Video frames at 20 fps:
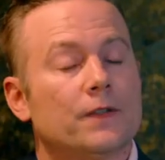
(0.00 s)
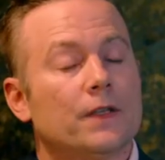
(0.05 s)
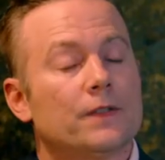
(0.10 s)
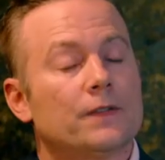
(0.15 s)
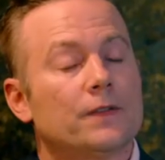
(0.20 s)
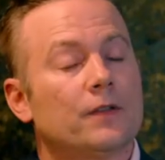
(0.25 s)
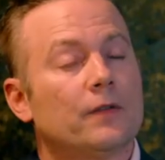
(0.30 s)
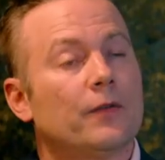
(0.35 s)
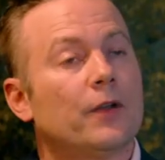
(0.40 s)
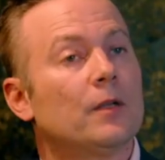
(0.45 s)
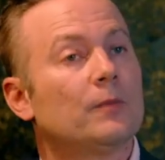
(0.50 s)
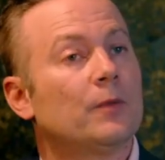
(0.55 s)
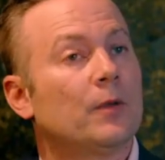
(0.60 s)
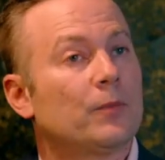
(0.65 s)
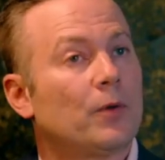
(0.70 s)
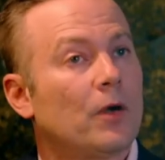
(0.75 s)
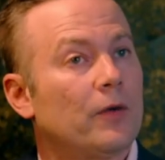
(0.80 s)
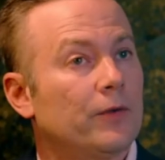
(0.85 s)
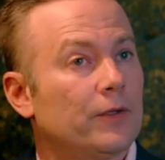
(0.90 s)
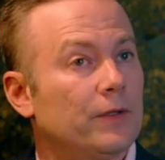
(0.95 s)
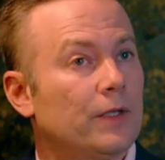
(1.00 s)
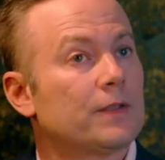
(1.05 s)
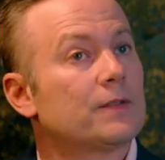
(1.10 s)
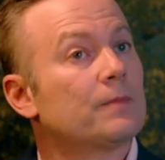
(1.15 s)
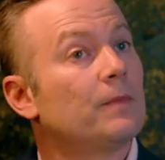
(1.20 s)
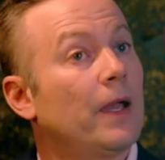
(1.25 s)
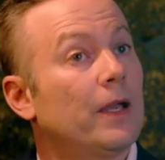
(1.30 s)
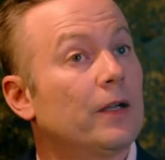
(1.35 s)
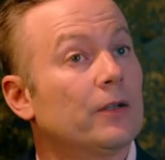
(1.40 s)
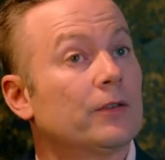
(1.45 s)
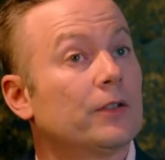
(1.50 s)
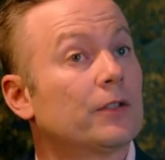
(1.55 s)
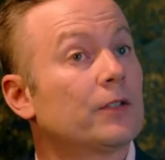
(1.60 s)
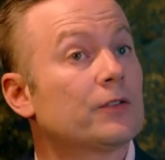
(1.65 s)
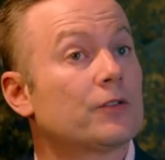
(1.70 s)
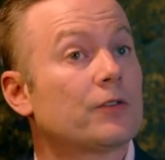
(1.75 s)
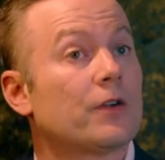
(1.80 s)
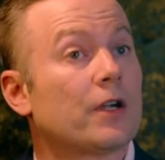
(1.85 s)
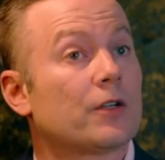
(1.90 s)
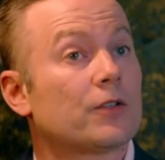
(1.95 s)
is there's the development profit that's made on
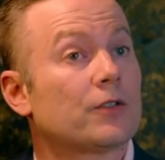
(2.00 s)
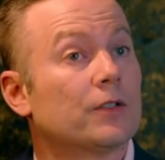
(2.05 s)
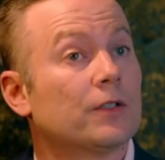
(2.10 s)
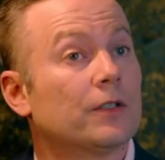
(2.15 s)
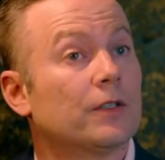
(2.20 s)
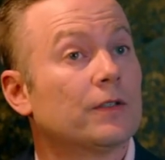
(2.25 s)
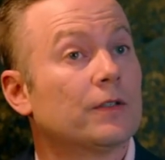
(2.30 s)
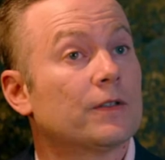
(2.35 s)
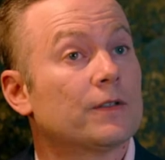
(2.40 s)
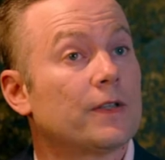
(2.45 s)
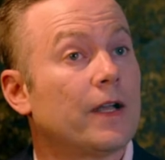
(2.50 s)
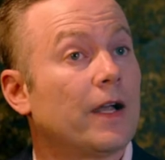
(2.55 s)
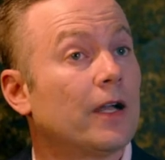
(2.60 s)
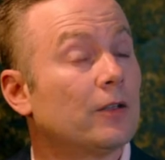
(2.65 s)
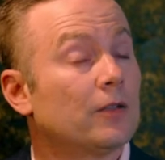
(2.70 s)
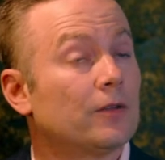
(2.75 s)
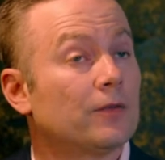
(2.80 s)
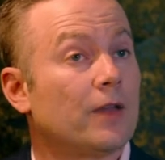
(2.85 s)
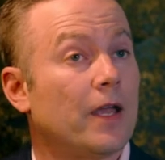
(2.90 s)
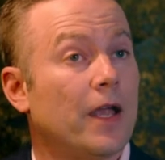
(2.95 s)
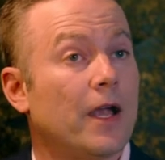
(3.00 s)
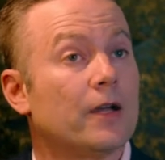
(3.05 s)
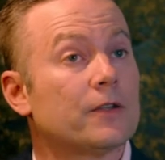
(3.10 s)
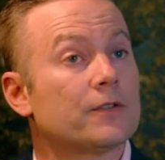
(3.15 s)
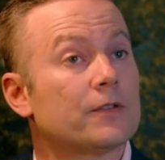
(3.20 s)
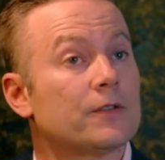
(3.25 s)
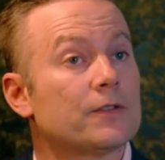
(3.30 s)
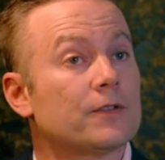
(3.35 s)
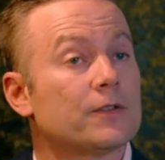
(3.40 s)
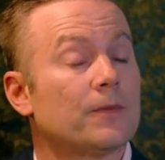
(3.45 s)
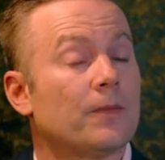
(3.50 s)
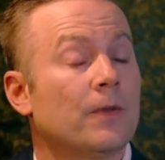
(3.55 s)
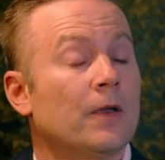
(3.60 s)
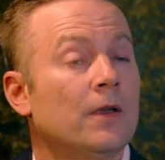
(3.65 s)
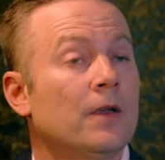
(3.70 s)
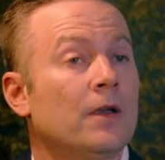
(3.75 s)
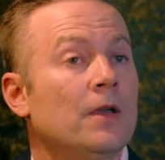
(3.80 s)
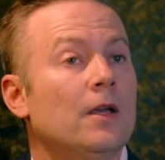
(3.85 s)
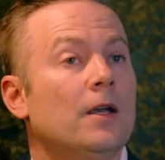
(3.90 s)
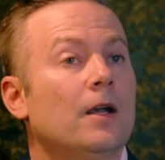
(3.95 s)
the construction and the sale of the houses.
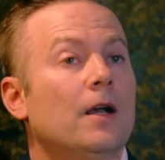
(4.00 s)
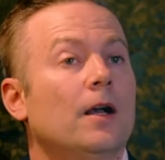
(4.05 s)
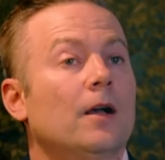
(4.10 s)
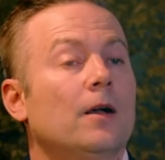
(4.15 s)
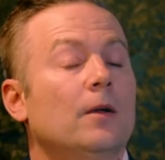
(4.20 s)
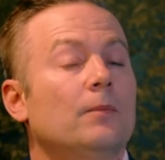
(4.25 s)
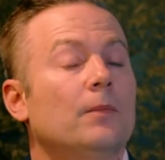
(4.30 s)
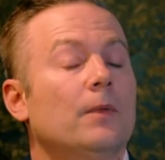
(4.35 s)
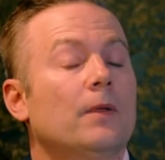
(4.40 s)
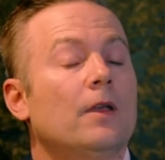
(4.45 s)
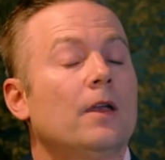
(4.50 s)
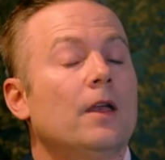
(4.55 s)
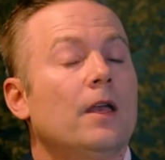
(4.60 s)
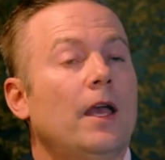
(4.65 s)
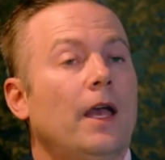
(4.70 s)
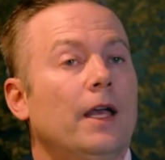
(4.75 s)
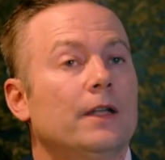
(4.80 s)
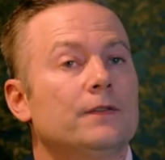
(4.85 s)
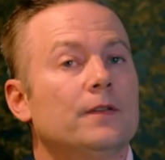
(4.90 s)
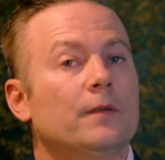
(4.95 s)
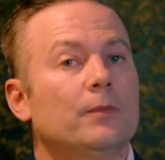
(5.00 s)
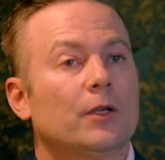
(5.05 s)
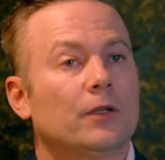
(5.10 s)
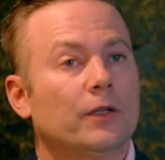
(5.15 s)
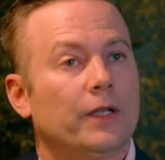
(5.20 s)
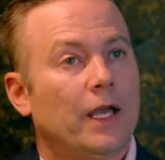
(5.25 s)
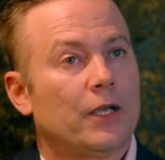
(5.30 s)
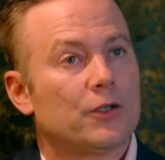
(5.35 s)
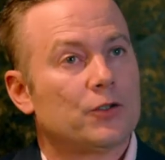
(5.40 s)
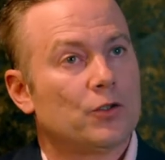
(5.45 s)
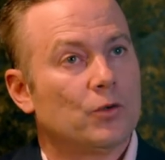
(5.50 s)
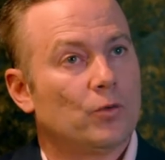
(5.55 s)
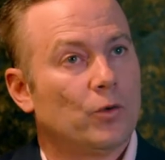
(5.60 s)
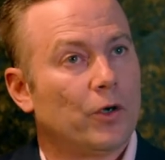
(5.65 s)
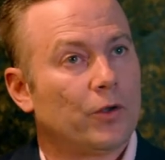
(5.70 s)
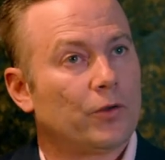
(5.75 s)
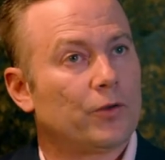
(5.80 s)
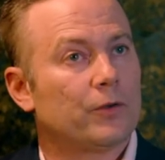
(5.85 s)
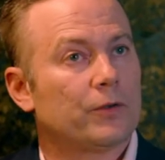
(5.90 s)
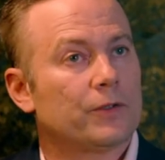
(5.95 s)
And typically, as
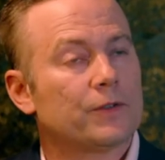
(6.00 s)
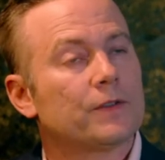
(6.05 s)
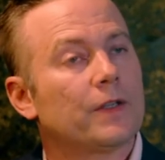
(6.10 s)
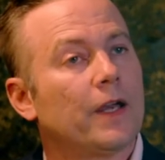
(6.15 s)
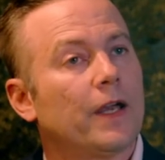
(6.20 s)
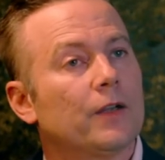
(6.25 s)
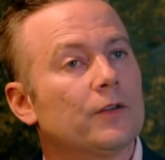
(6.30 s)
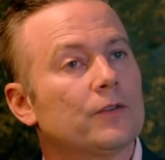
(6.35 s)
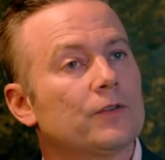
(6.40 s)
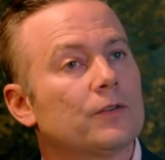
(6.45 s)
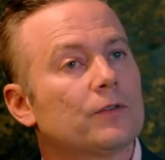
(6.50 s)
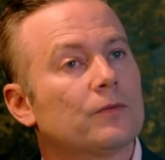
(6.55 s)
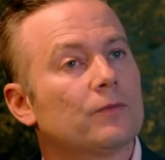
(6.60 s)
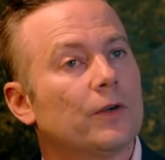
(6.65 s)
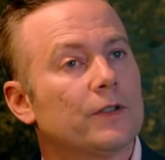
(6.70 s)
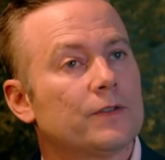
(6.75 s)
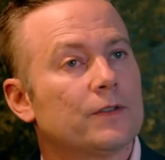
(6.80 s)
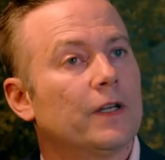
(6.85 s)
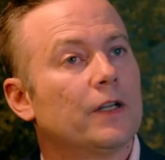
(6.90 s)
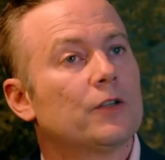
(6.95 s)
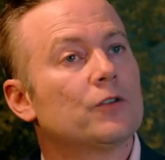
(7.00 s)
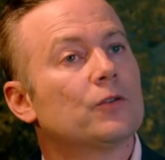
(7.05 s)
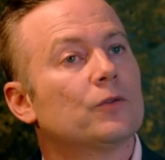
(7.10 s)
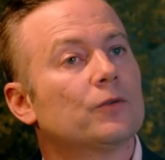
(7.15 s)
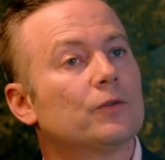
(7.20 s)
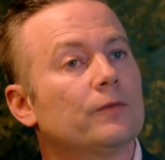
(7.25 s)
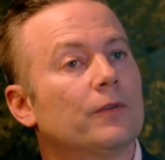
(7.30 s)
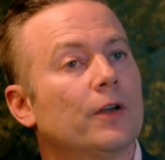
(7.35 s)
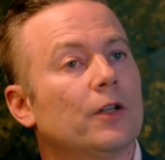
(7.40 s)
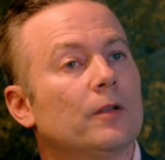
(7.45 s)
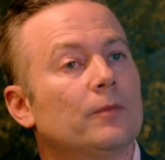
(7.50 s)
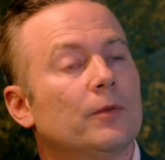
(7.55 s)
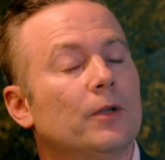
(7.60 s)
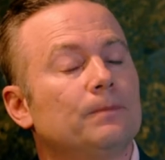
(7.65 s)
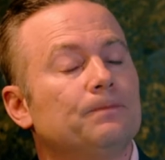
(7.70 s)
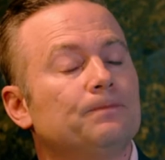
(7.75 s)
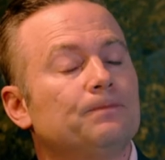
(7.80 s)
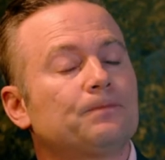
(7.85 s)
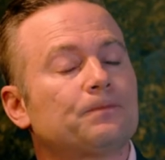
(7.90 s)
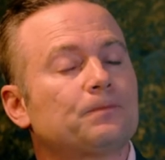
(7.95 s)
you work through a staged residential
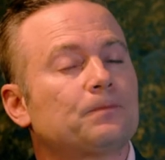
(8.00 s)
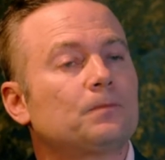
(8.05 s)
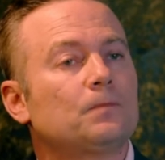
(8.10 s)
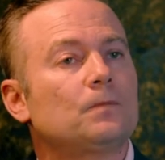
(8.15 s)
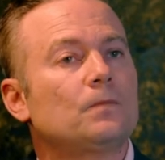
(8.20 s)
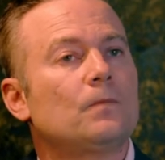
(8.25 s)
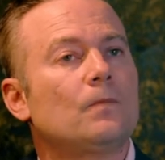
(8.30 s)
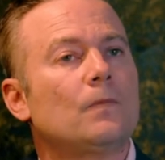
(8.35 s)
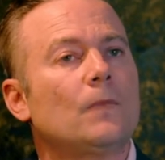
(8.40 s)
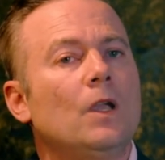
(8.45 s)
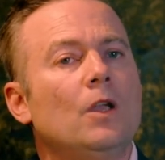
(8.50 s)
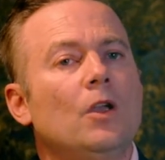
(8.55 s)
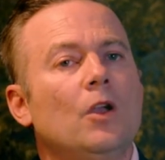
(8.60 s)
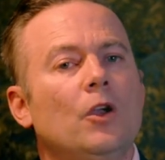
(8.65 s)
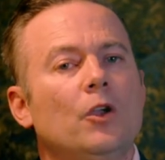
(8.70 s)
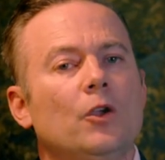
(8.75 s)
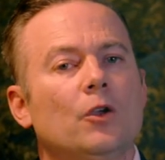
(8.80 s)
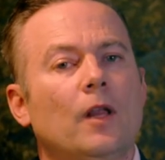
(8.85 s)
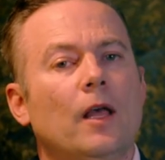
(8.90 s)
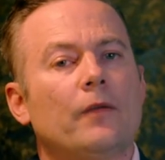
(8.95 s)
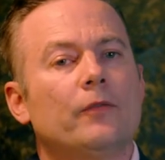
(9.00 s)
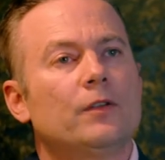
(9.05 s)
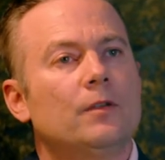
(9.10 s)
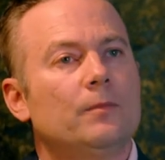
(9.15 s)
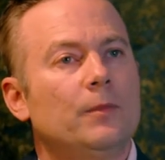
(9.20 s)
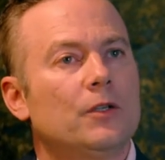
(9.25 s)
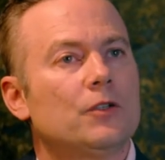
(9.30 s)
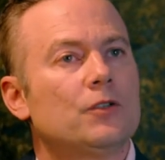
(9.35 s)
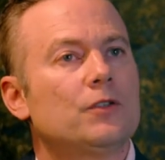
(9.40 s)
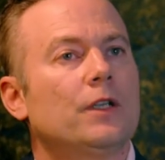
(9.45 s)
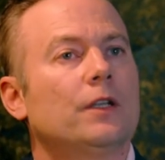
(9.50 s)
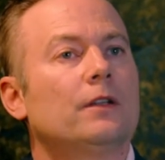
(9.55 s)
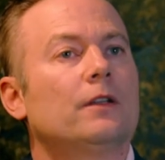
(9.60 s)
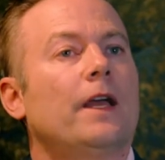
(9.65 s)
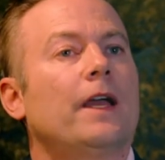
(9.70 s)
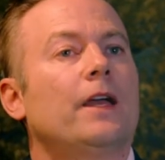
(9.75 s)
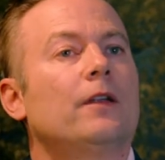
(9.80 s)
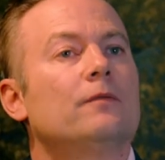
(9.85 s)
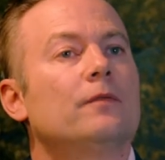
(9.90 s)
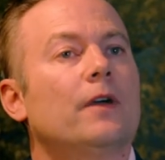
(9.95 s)
development, you'll have a
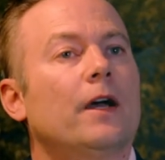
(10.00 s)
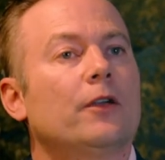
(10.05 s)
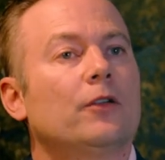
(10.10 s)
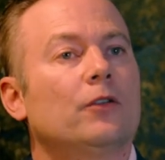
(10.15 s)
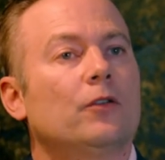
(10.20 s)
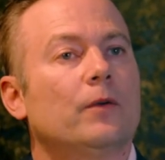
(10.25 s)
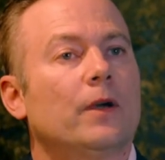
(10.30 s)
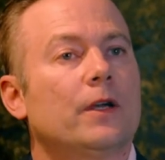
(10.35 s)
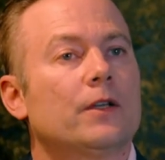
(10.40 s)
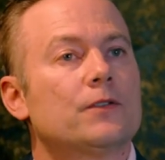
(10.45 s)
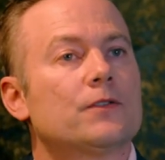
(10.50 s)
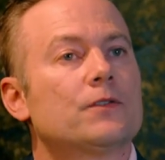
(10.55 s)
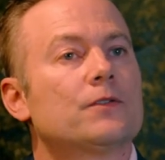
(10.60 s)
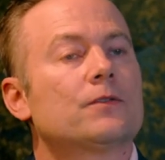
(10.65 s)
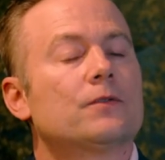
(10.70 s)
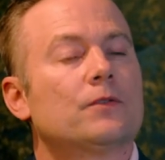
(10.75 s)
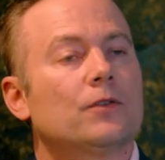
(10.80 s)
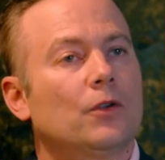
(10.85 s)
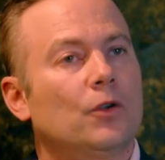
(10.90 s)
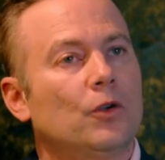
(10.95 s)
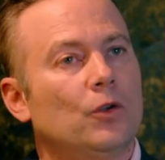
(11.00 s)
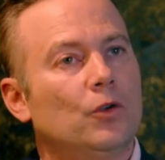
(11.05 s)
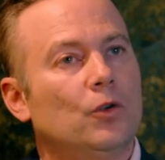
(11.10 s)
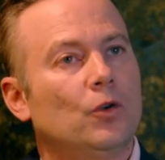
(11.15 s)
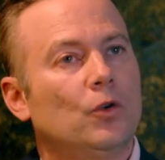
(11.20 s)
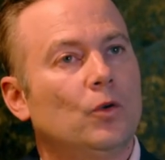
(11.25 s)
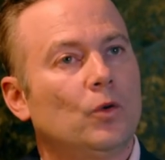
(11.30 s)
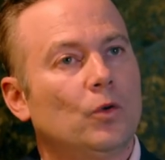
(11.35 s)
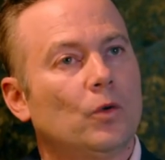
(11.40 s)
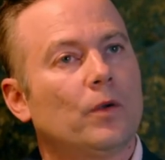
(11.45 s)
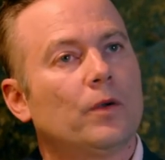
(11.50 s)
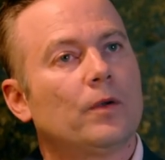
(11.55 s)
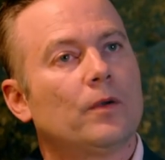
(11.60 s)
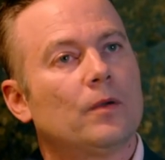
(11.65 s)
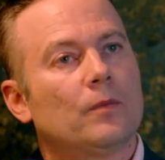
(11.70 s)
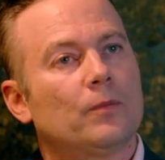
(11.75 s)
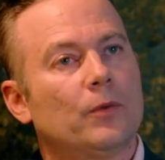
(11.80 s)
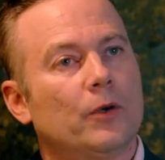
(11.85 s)
diminishing land value as you